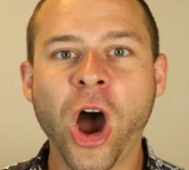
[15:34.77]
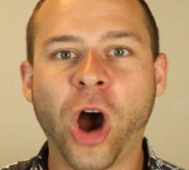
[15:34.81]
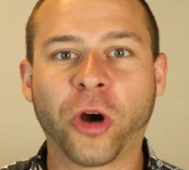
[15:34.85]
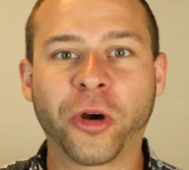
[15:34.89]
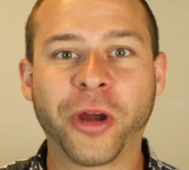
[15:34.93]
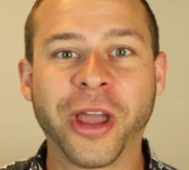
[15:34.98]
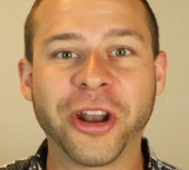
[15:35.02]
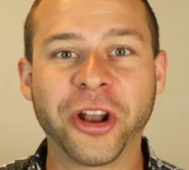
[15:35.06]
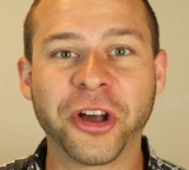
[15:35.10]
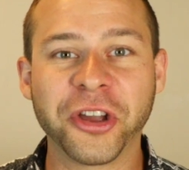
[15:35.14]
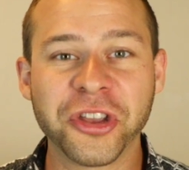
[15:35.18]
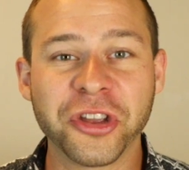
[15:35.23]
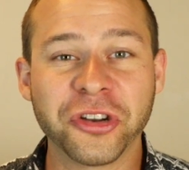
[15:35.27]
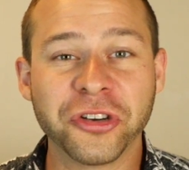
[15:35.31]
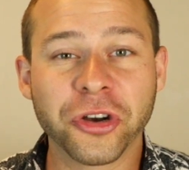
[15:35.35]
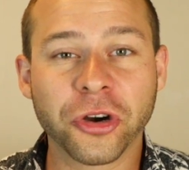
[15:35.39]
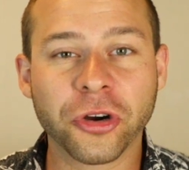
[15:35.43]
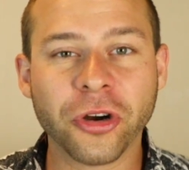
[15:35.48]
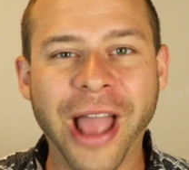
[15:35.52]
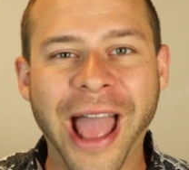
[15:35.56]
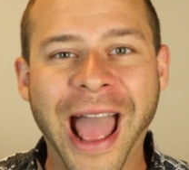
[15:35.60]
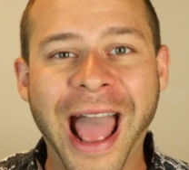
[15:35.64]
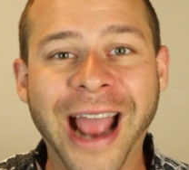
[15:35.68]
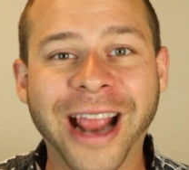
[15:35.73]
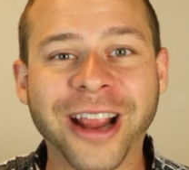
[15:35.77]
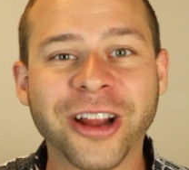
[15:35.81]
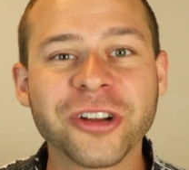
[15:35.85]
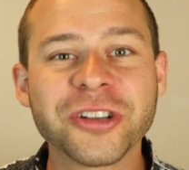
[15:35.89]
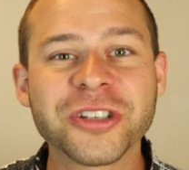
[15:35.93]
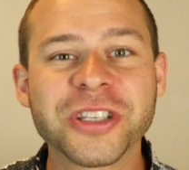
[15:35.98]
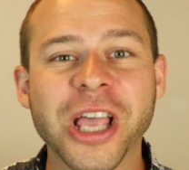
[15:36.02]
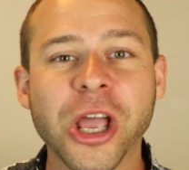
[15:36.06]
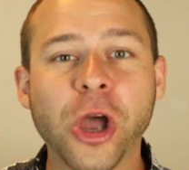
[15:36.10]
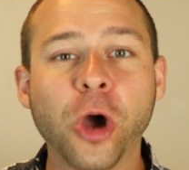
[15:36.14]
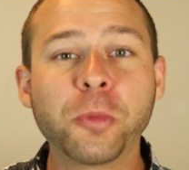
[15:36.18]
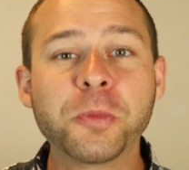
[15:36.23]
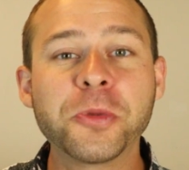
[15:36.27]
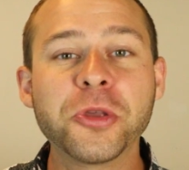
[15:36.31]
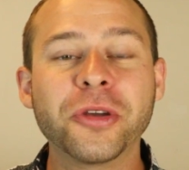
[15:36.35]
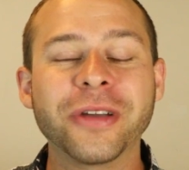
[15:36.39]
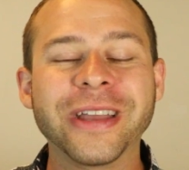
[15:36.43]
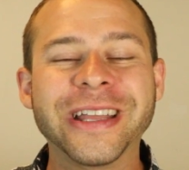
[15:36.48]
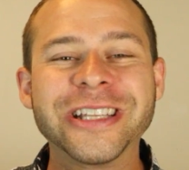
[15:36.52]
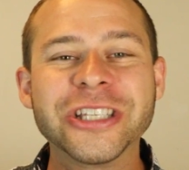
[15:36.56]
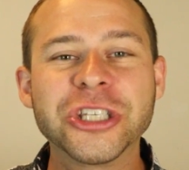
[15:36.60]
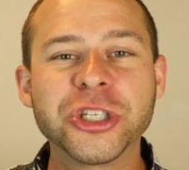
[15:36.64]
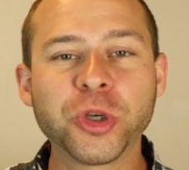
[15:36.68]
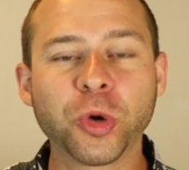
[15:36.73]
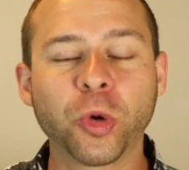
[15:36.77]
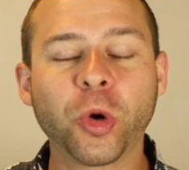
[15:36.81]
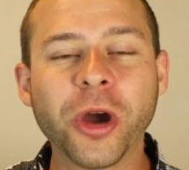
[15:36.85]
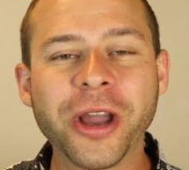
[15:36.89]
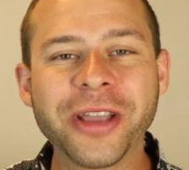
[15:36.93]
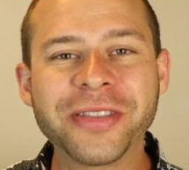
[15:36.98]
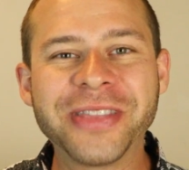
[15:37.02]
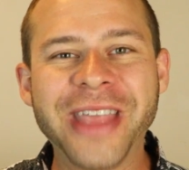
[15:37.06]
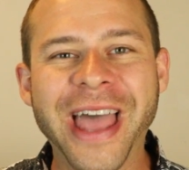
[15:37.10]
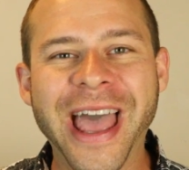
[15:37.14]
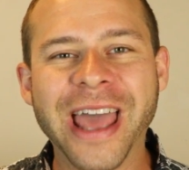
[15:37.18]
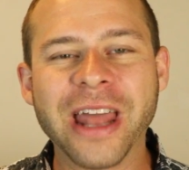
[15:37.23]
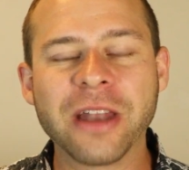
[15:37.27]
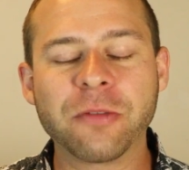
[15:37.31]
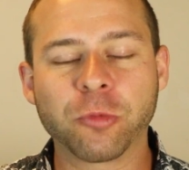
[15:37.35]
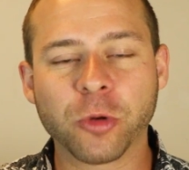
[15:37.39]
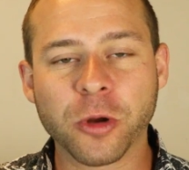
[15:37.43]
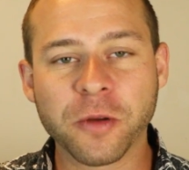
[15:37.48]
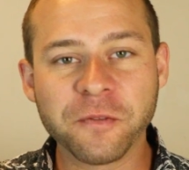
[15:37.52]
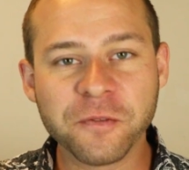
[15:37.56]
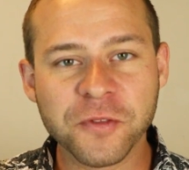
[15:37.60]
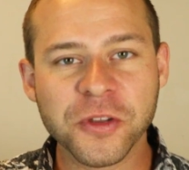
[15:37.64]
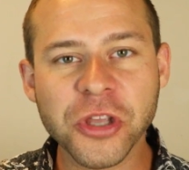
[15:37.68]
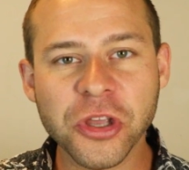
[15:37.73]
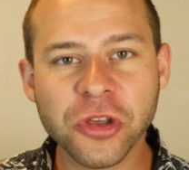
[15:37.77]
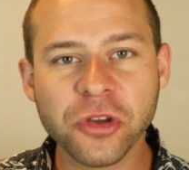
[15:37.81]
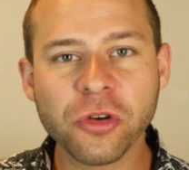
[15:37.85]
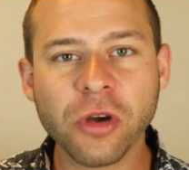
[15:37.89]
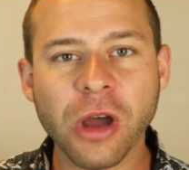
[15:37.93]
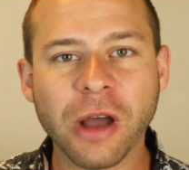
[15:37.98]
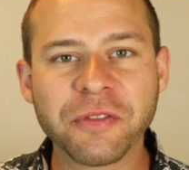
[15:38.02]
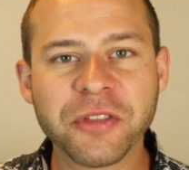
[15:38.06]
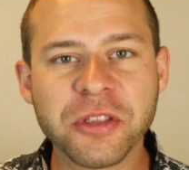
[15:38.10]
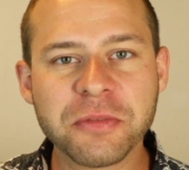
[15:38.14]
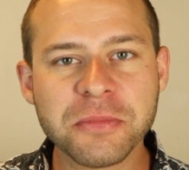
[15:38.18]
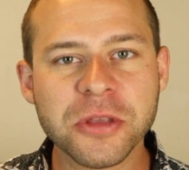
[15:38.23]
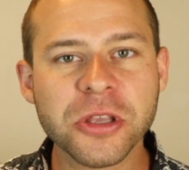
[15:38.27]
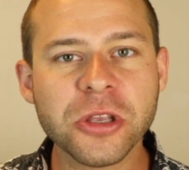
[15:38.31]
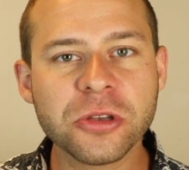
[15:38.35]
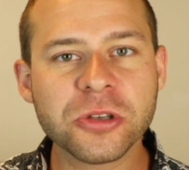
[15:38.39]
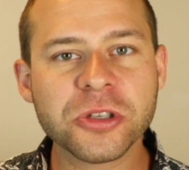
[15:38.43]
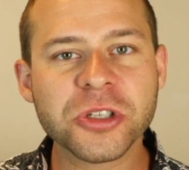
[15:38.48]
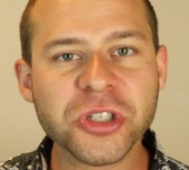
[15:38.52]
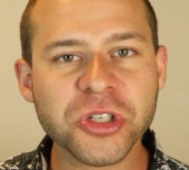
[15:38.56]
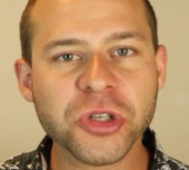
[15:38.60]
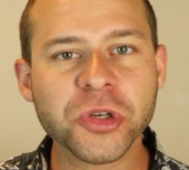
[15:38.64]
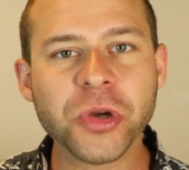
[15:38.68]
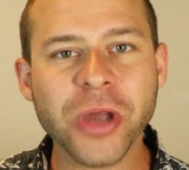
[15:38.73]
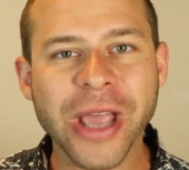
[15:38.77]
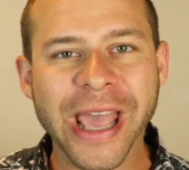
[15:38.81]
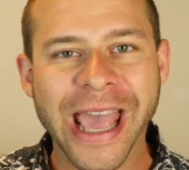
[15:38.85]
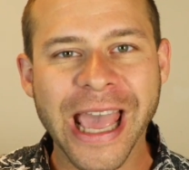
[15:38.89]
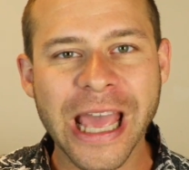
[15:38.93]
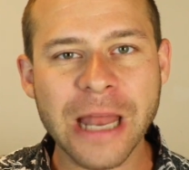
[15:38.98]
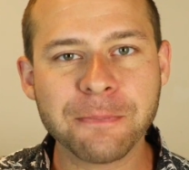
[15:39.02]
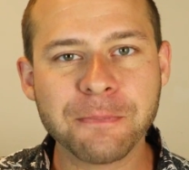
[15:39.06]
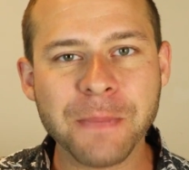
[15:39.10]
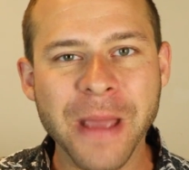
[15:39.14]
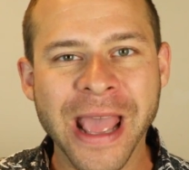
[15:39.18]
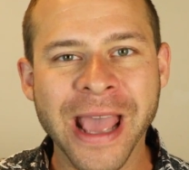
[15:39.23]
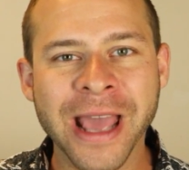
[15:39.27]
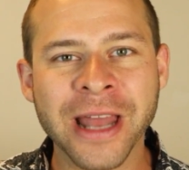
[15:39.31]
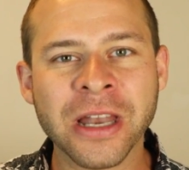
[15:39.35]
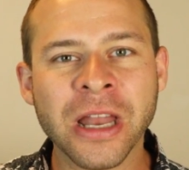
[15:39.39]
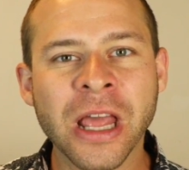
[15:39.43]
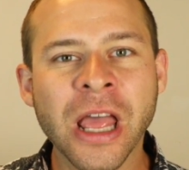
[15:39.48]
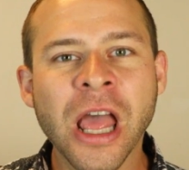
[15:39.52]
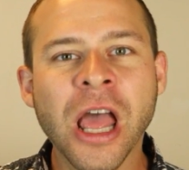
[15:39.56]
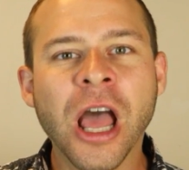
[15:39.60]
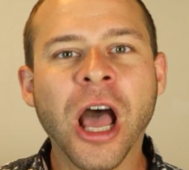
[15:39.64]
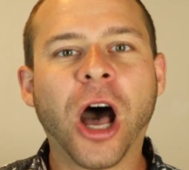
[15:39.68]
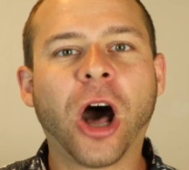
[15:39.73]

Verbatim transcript: All right, all you neurohackers, I hope you enjoyed that review of the Muse 2 headband.